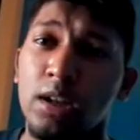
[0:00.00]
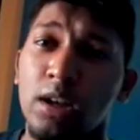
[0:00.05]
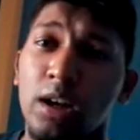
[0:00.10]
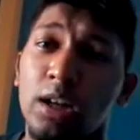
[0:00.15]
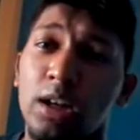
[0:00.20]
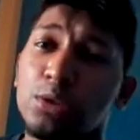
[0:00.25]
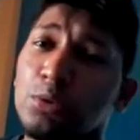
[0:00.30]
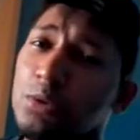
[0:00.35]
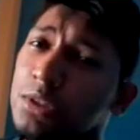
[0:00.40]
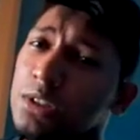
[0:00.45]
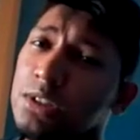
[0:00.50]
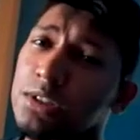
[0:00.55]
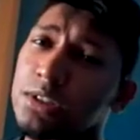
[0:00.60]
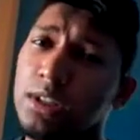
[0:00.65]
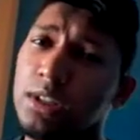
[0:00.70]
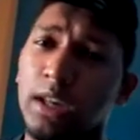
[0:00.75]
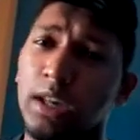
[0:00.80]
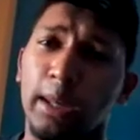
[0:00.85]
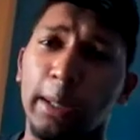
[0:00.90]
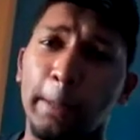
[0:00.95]
I just want to
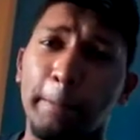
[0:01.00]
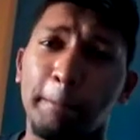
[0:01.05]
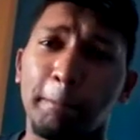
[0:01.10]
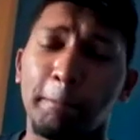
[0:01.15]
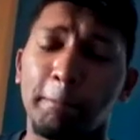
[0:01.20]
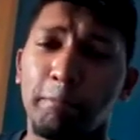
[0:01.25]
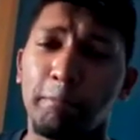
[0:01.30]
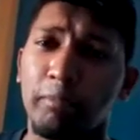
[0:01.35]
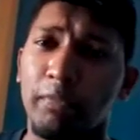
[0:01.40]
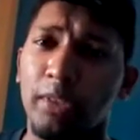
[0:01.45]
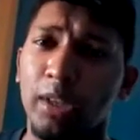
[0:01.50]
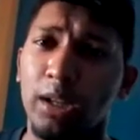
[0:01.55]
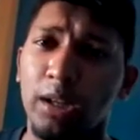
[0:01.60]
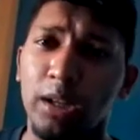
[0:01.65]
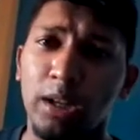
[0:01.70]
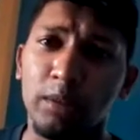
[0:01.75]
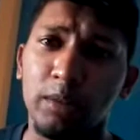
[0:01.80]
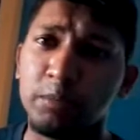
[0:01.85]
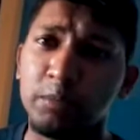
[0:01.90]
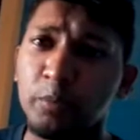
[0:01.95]
say
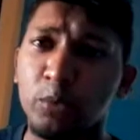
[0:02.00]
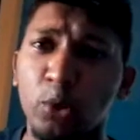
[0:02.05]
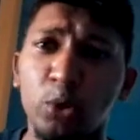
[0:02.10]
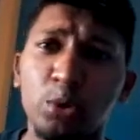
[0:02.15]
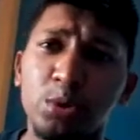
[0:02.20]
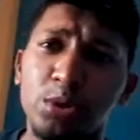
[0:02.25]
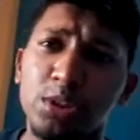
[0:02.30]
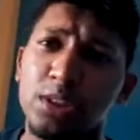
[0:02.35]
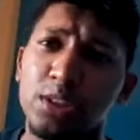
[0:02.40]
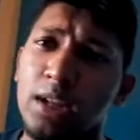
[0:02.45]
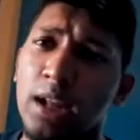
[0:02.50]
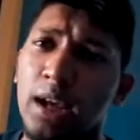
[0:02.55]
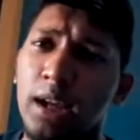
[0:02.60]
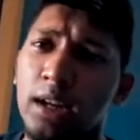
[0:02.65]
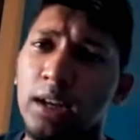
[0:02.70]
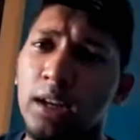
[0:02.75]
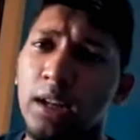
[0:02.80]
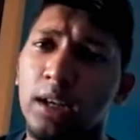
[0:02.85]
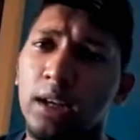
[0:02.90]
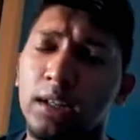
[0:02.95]
I've noticed it had
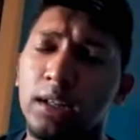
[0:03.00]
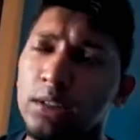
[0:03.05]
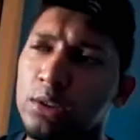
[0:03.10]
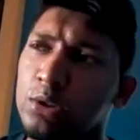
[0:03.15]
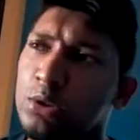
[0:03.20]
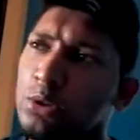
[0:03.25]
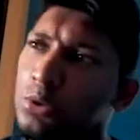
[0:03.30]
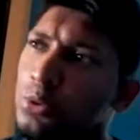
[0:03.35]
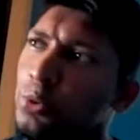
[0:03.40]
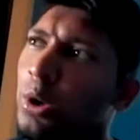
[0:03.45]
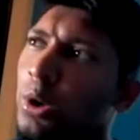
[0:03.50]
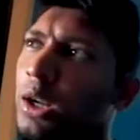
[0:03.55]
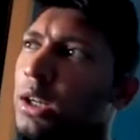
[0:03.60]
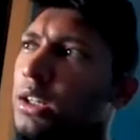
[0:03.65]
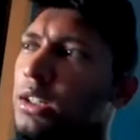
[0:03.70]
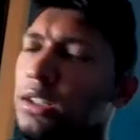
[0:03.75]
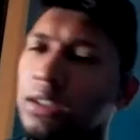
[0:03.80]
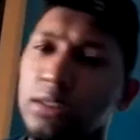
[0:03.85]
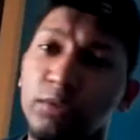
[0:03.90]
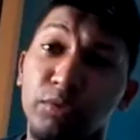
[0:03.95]
like
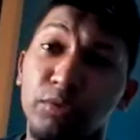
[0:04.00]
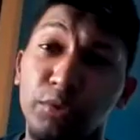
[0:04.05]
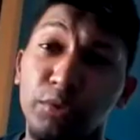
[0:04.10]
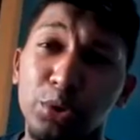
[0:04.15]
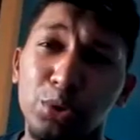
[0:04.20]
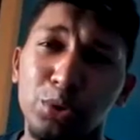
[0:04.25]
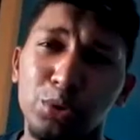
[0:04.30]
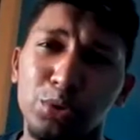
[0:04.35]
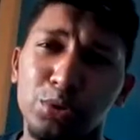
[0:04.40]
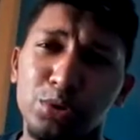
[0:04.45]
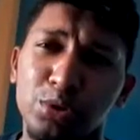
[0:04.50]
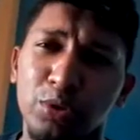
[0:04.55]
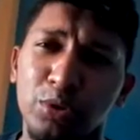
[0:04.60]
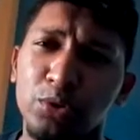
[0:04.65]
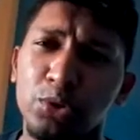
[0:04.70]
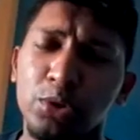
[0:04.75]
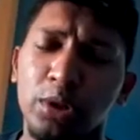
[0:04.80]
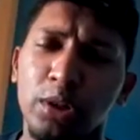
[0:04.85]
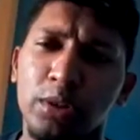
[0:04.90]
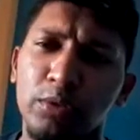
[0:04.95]
200 views over
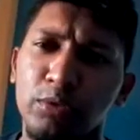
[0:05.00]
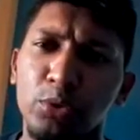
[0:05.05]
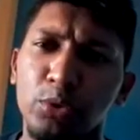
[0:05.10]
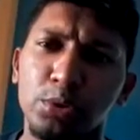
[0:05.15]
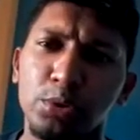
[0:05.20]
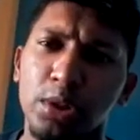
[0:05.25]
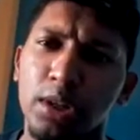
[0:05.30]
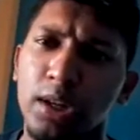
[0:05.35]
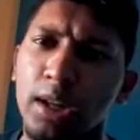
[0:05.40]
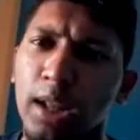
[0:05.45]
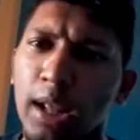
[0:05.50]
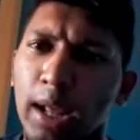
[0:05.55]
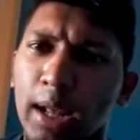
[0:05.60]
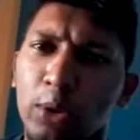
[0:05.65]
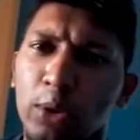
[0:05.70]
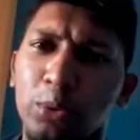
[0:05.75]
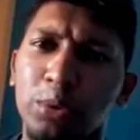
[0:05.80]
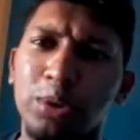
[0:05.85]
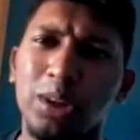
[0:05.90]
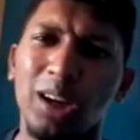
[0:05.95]
200 views and it had
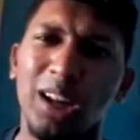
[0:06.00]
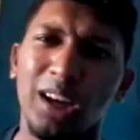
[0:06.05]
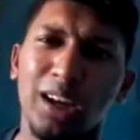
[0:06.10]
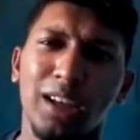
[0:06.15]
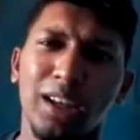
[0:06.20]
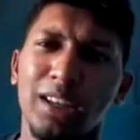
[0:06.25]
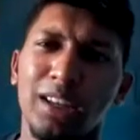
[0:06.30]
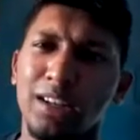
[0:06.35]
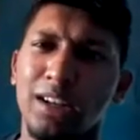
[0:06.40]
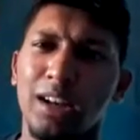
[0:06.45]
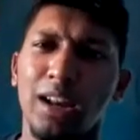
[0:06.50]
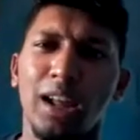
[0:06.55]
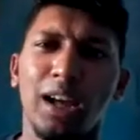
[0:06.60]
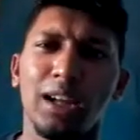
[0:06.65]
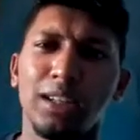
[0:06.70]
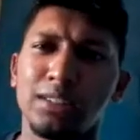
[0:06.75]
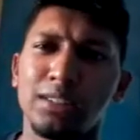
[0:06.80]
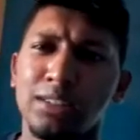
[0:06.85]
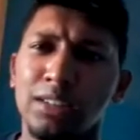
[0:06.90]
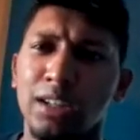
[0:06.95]
only like 8
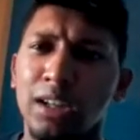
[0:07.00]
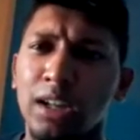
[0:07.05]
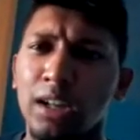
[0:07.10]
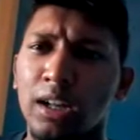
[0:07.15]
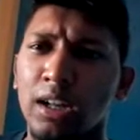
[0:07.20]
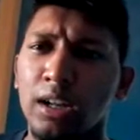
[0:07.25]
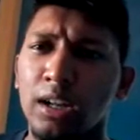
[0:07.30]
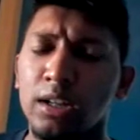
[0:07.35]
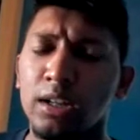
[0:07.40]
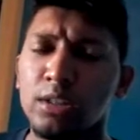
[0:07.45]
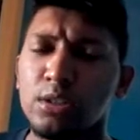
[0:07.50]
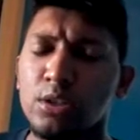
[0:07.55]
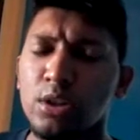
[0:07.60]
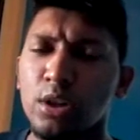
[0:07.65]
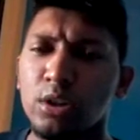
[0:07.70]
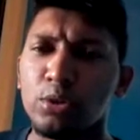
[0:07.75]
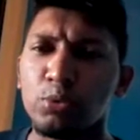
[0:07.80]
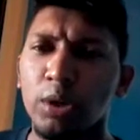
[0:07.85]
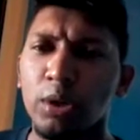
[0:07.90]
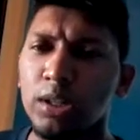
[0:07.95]
likes so I
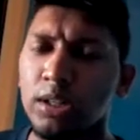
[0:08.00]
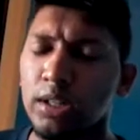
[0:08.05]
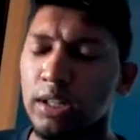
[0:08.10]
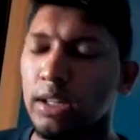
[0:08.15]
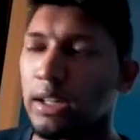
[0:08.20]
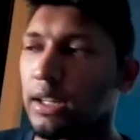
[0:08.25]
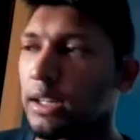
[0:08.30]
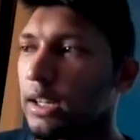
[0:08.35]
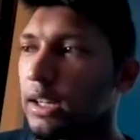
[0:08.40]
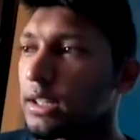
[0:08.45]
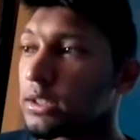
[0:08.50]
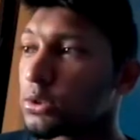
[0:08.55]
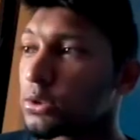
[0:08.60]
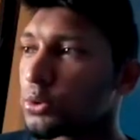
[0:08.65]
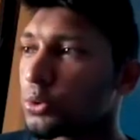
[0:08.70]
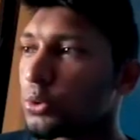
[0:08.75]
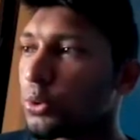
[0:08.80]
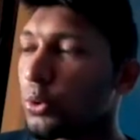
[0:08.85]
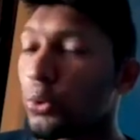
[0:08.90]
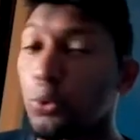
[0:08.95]
was wondering as
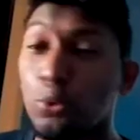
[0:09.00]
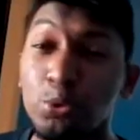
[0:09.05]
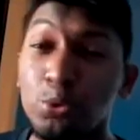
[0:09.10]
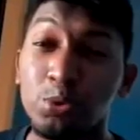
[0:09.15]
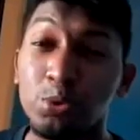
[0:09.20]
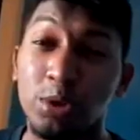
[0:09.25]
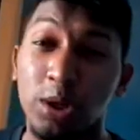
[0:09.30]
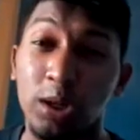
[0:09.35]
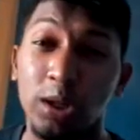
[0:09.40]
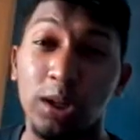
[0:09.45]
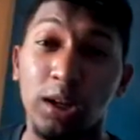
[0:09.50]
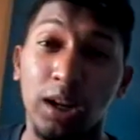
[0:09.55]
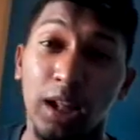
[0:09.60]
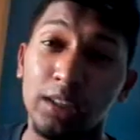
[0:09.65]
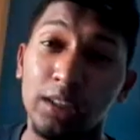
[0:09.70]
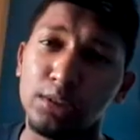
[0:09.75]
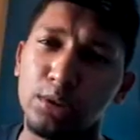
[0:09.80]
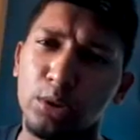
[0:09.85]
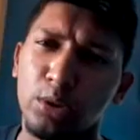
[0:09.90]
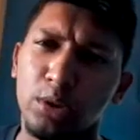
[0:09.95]
to who really
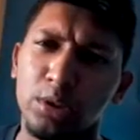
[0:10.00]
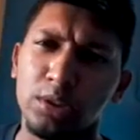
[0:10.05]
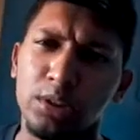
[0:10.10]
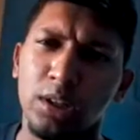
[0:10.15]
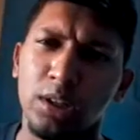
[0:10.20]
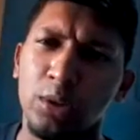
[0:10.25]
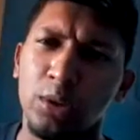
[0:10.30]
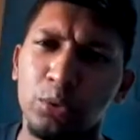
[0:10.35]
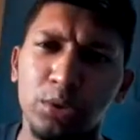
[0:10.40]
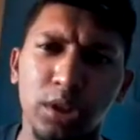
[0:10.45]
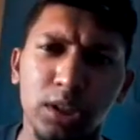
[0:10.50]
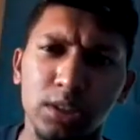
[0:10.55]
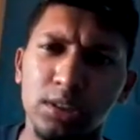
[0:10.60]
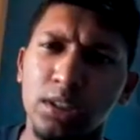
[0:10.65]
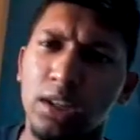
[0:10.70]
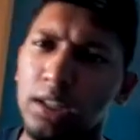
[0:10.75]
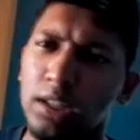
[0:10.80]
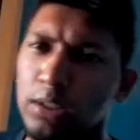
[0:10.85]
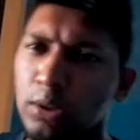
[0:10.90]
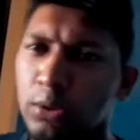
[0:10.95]
likes the content and who doesn't
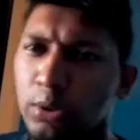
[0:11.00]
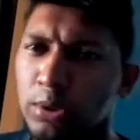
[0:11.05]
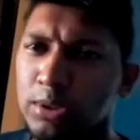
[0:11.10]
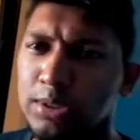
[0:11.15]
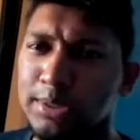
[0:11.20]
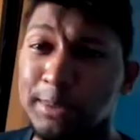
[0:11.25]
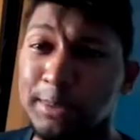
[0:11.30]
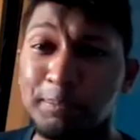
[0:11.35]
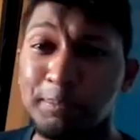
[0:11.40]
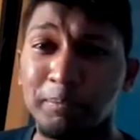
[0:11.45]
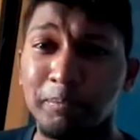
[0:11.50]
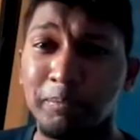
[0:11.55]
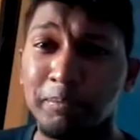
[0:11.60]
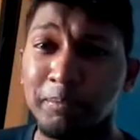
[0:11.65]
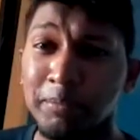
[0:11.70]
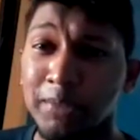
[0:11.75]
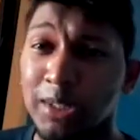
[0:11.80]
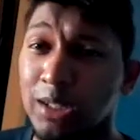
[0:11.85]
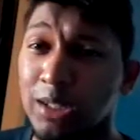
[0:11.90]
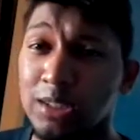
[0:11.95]
like the content
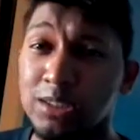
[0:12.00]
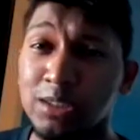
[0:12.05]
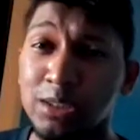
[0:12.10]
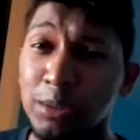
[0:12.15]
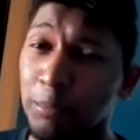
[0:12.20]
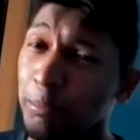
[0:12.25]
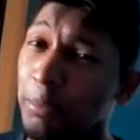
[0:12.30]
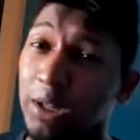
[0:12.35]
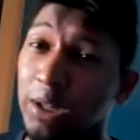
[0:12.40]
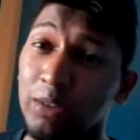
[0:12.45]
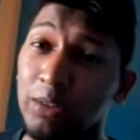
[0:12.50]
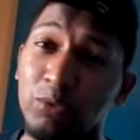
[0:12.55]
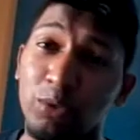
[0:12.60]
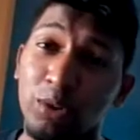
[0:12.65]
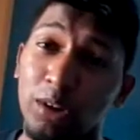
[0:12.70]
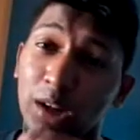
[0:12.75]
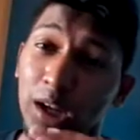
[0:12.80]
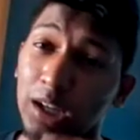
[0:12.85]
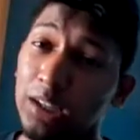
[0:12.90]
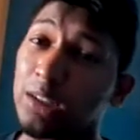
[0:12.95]
it's simple. If you
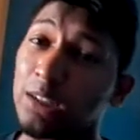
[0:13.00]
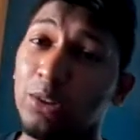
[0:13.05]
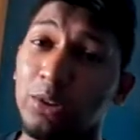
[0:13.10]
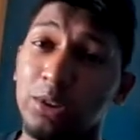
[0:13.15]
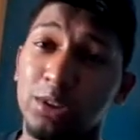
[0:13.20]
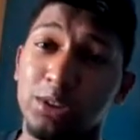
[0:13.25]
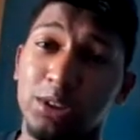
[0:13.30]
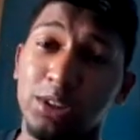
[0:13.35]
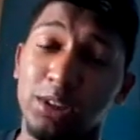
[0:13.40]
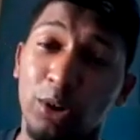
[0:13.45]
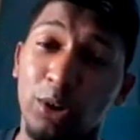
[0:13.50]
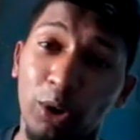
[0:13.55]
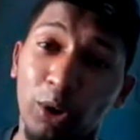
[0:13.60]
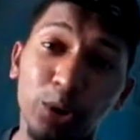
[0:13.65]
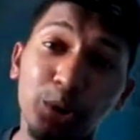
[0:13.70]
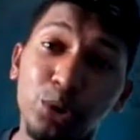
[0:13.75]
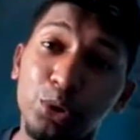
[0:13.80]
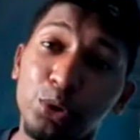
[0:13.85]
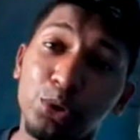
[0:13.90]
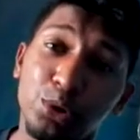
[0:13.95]
like the content on
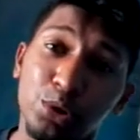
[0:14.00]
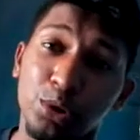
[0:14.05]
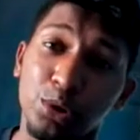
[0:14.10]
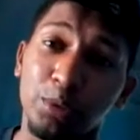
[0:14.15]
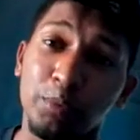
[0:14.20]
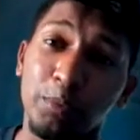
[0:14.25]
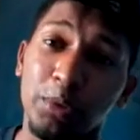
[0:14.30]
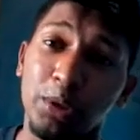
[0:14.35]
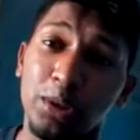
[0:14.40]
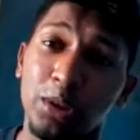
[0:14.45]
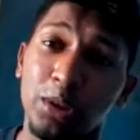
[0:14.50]
YouTube,